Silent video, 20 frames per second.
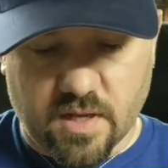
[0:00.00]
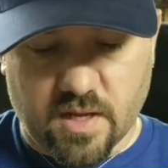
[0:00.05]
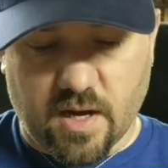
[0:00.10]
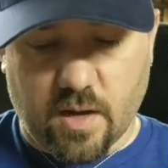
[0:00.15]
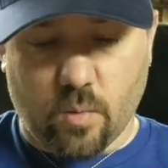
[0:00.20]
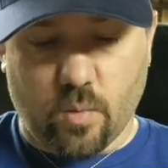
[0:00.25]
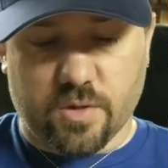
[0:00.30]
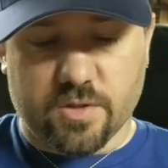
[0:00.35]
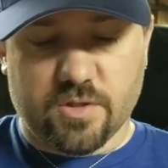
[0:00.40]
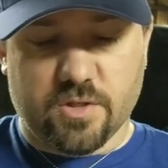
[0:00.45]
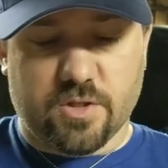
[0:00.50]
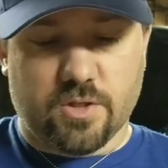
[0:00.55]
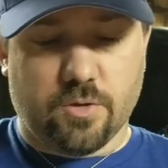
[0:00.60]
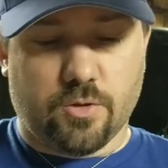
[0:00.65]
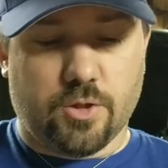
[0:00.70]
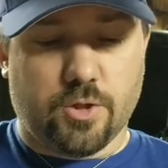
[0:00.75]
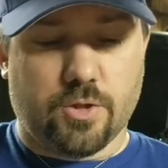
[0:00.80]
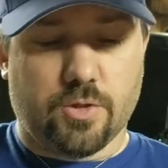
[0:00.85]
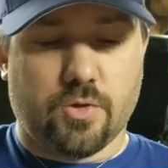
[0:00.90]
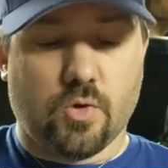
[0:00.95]
and I wasn't so
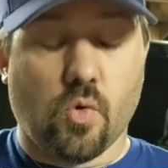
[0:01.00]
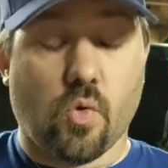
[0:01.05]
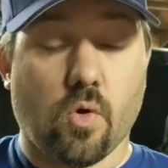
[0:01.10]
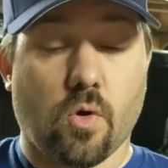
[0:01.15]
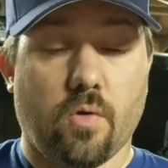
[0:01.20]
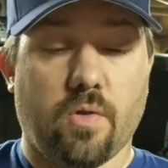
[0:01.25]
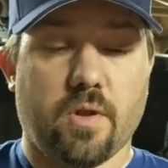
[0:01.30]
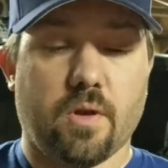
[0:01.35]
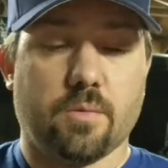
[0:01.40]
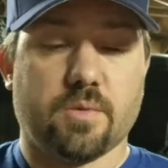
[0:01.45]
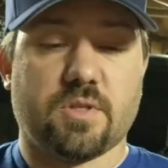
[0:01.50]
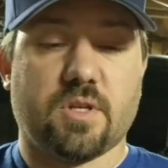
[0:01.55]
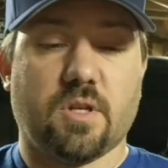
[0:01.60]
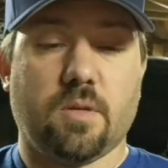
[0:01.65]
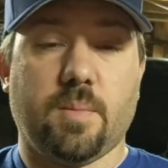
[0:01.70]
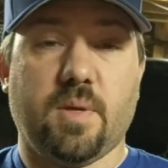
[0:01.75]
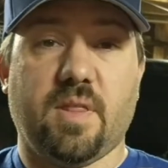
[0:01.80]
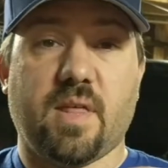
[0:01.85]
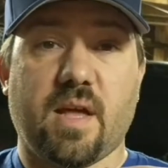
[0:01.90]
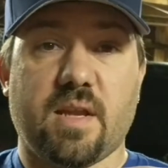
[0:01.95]
sure that it was going
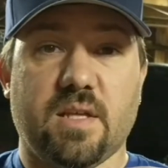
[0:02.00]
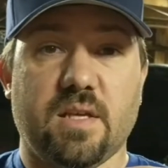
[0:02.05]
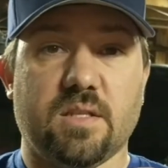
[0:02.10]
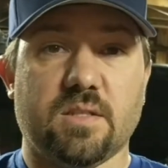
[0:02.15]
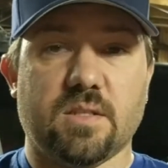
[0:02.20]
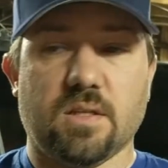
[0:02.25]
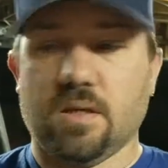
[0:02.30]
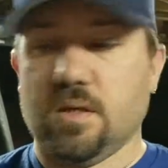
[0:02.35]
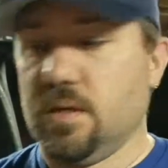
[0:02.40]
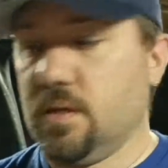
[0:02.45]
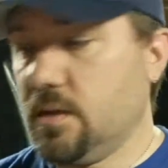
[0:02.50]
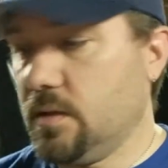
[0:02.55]
to be that easy.